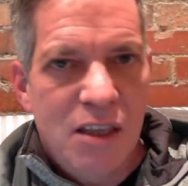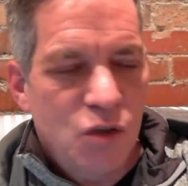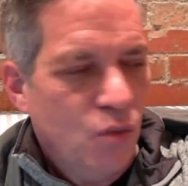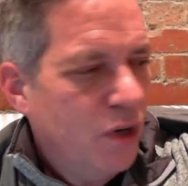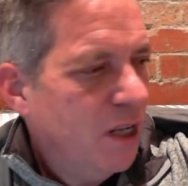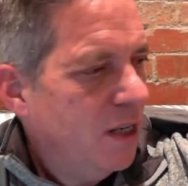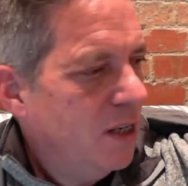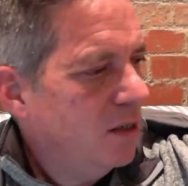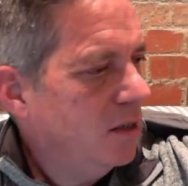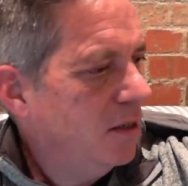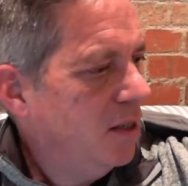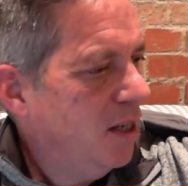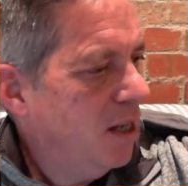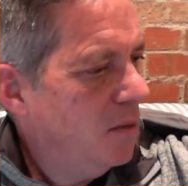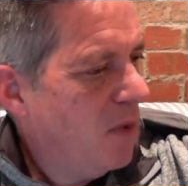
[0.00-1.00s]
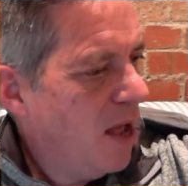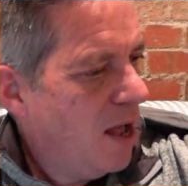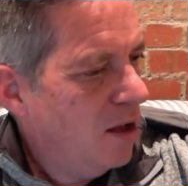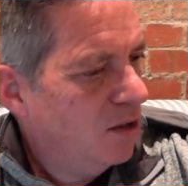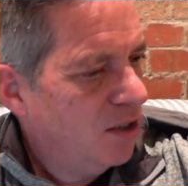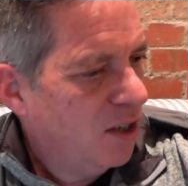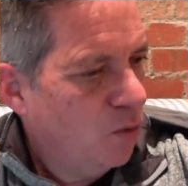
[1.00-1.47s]
one is 10
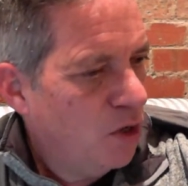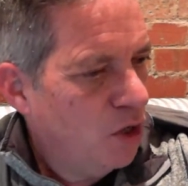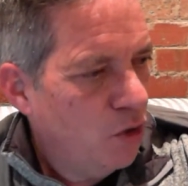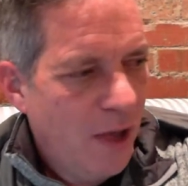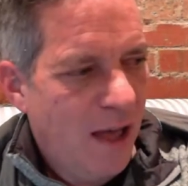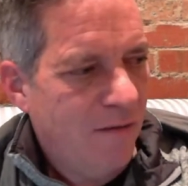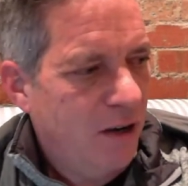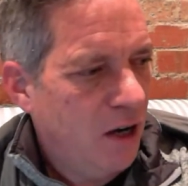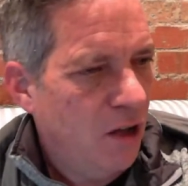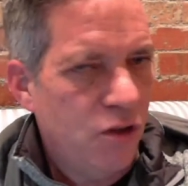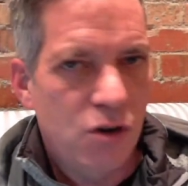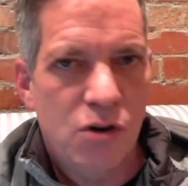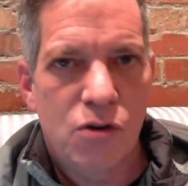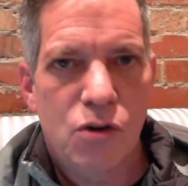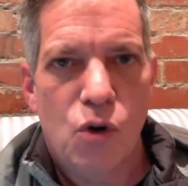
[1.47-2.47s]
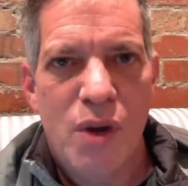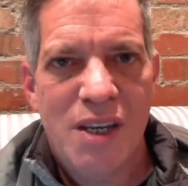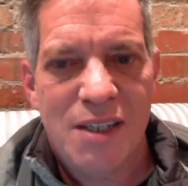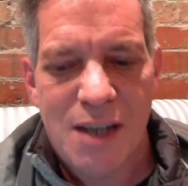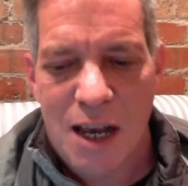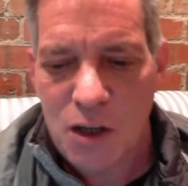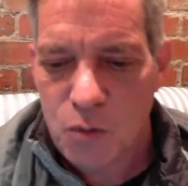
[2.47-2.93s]
pounds, and we do have another queen
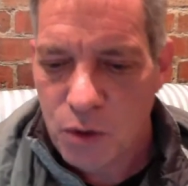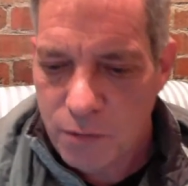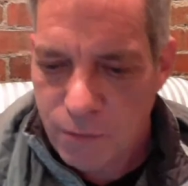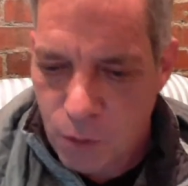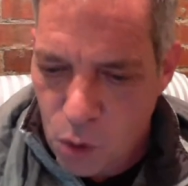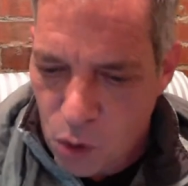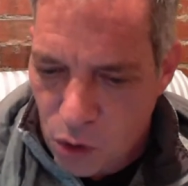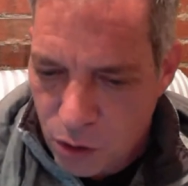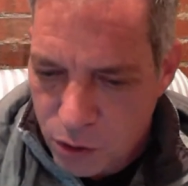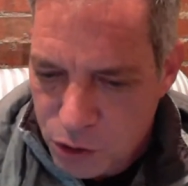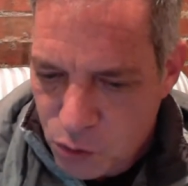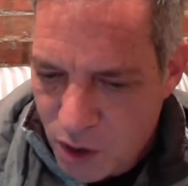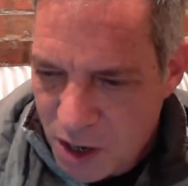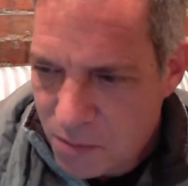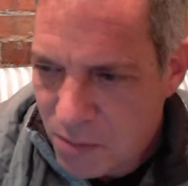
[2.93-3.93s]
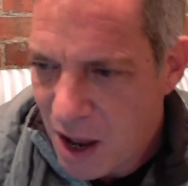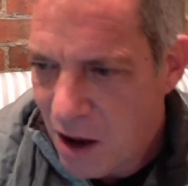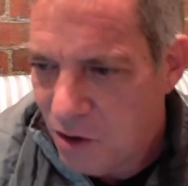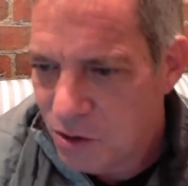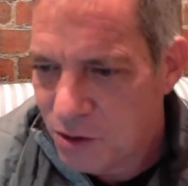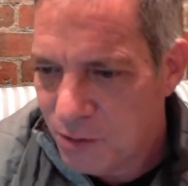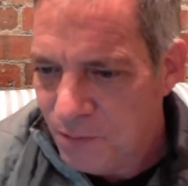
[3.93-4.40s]
size one for 20
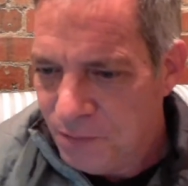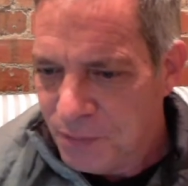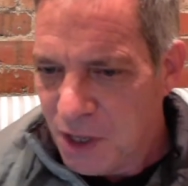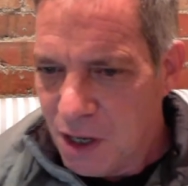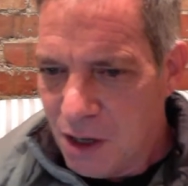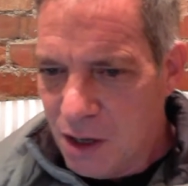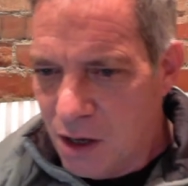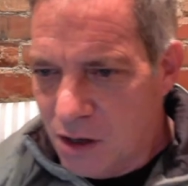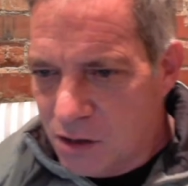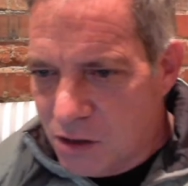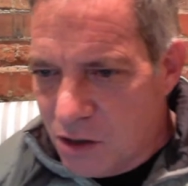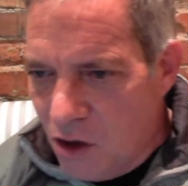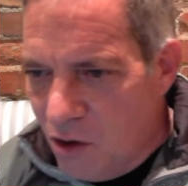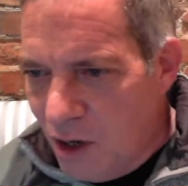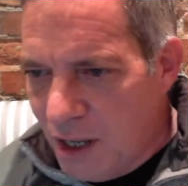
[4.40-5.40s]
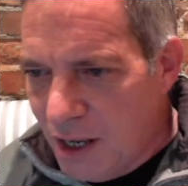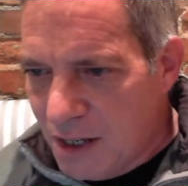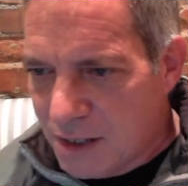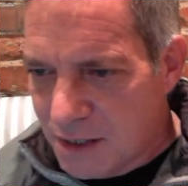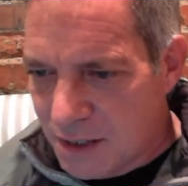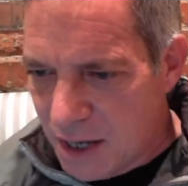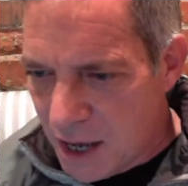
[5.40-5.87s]
pounds. So
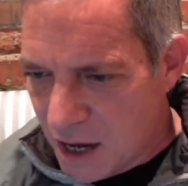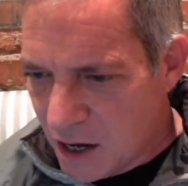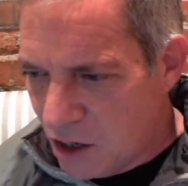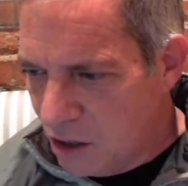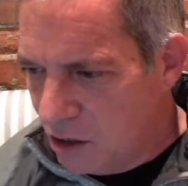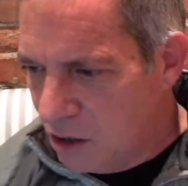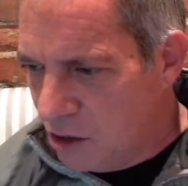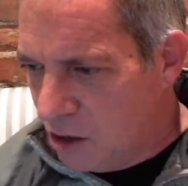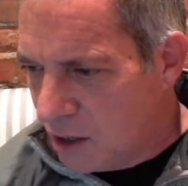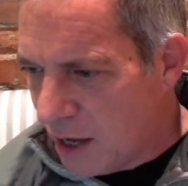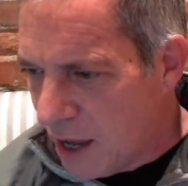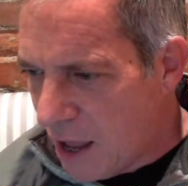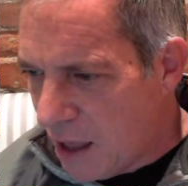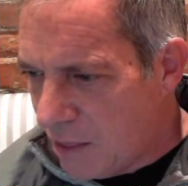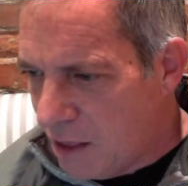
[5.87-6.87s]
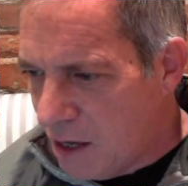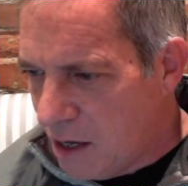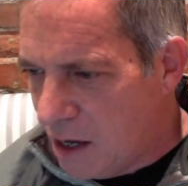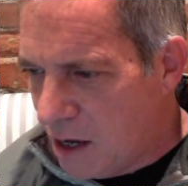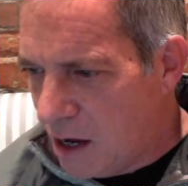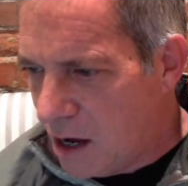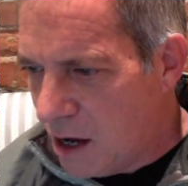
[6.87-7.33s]
let's take a look at
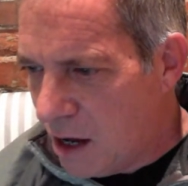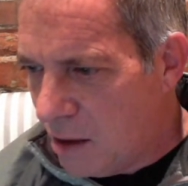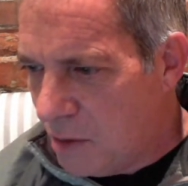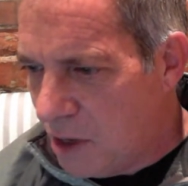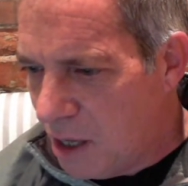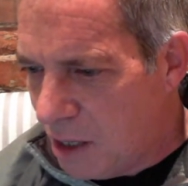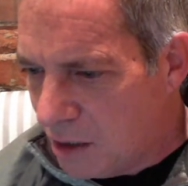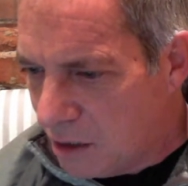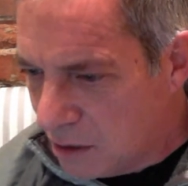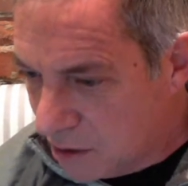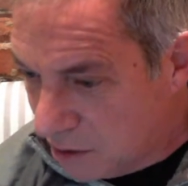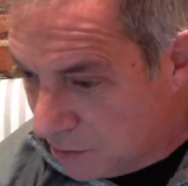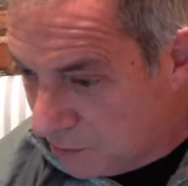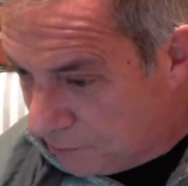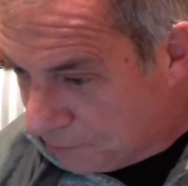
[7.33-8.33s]
the comments.